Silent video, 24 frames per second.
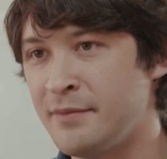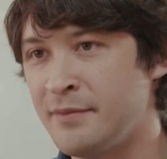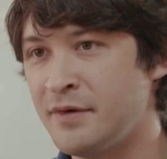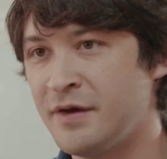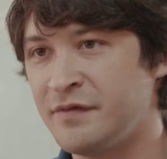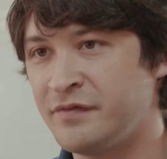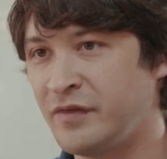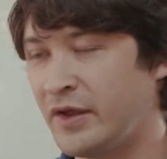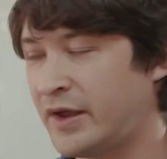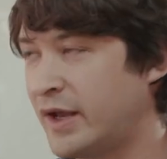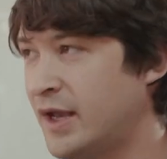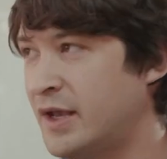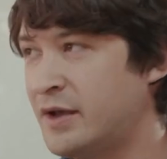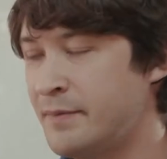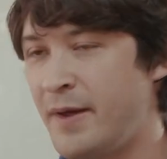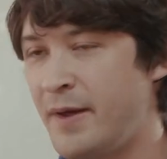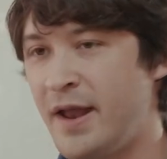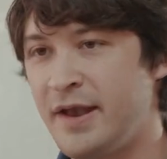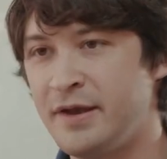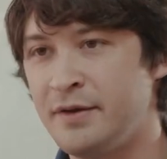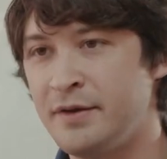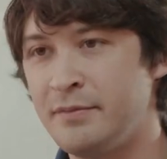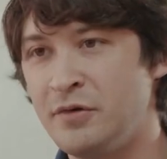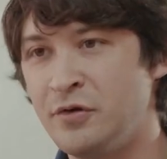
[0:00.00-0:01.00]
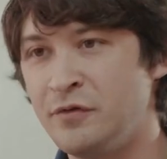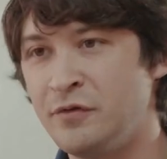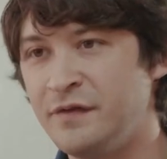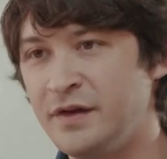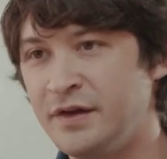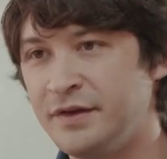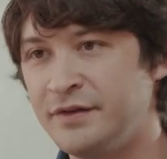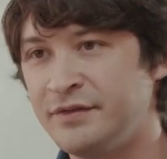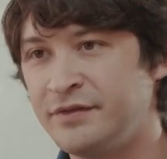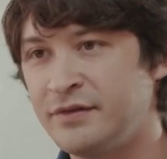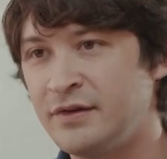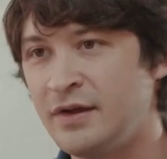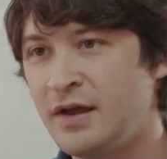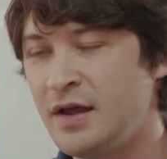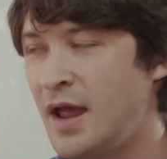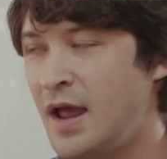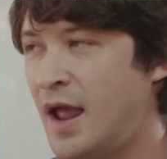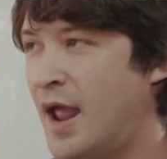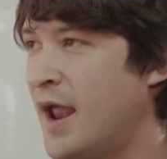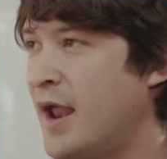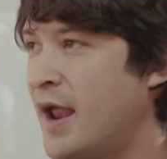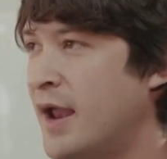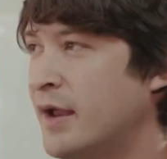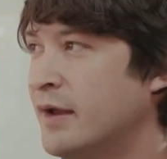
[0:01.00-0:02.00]
of like independent movies,
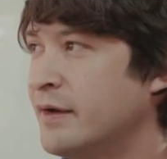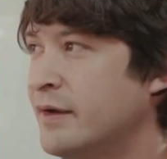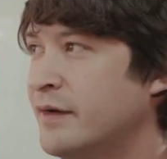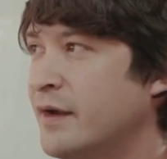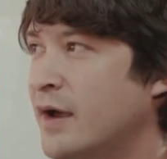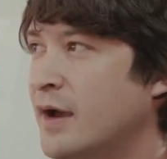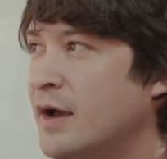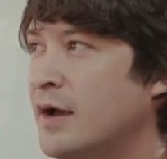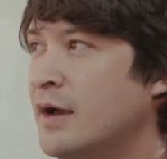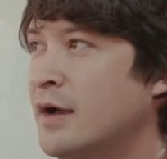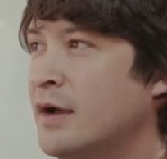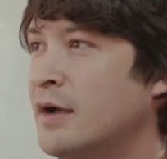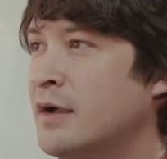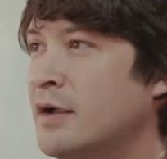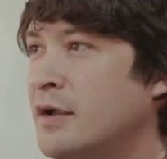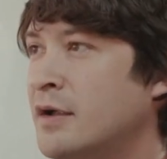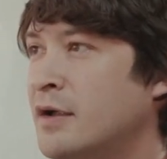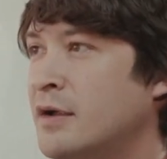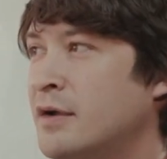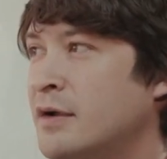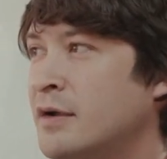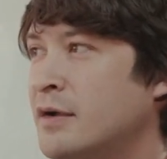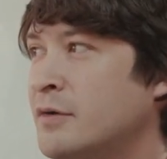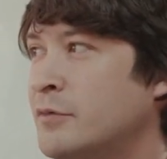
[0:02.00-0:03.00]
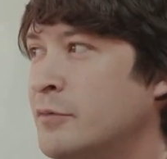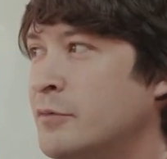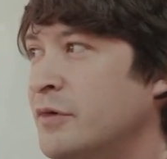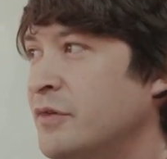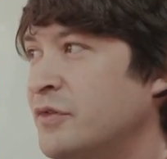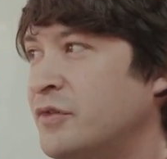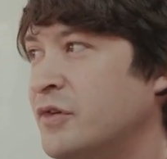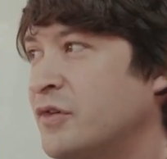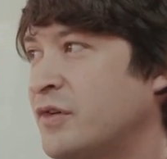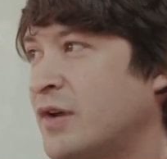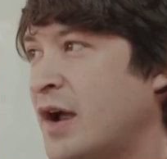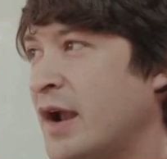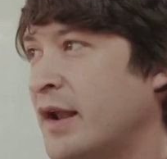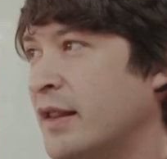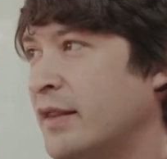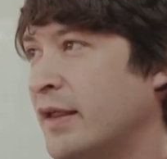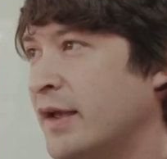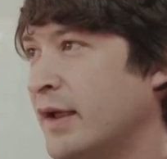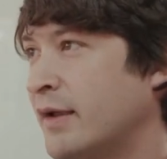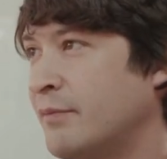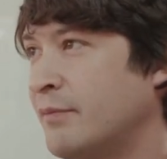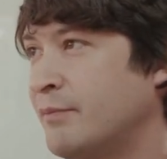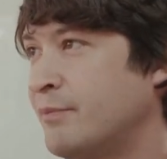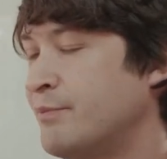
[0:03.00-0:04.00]
and was just kind of
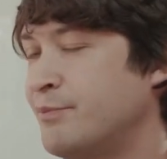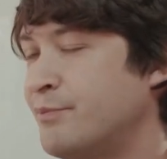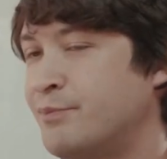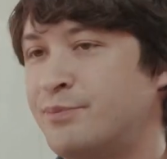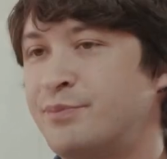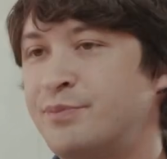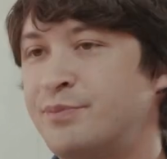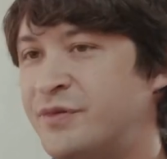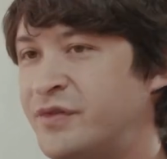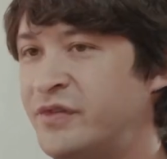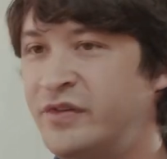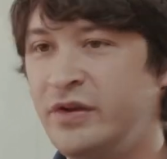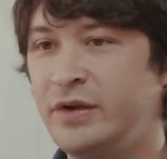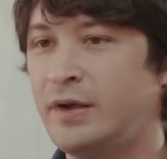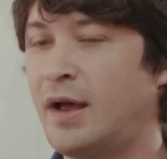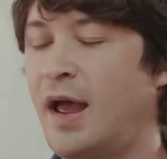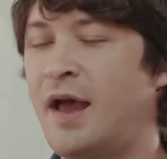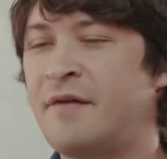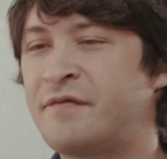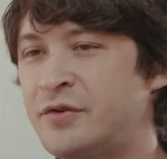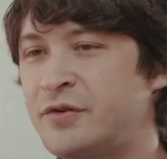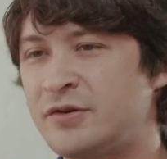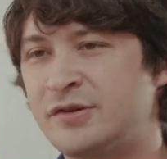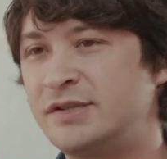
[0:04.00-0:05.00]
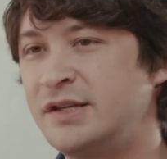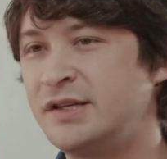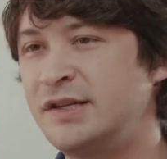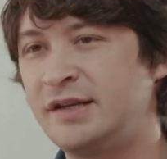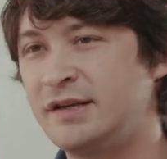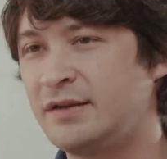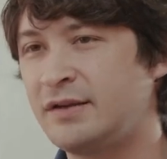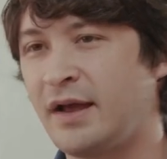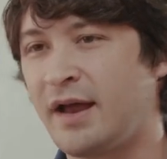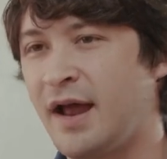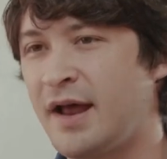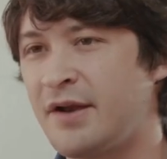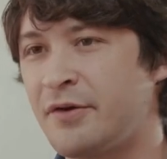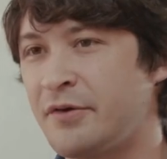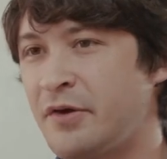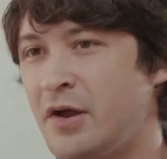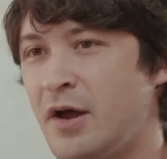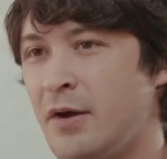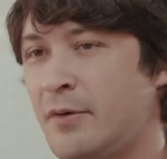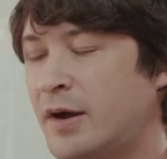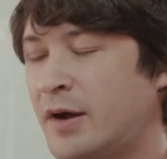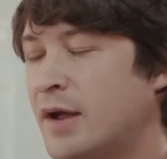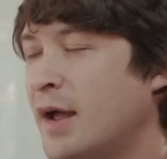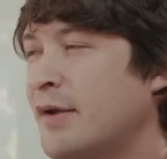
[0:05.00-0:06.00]
like, after seeing like, I don't
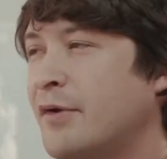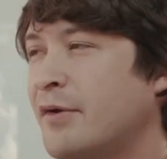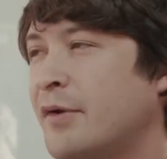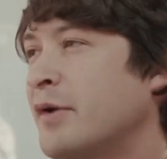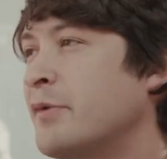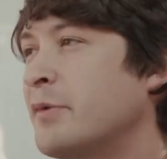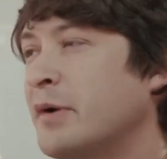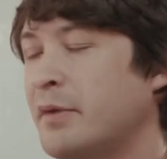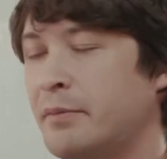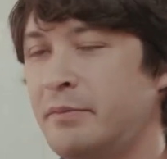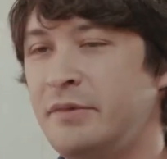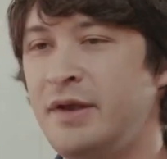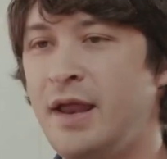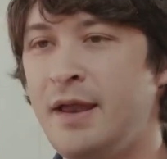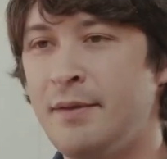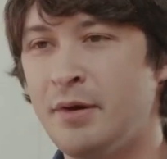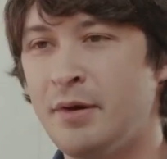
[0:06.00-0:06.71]
want to name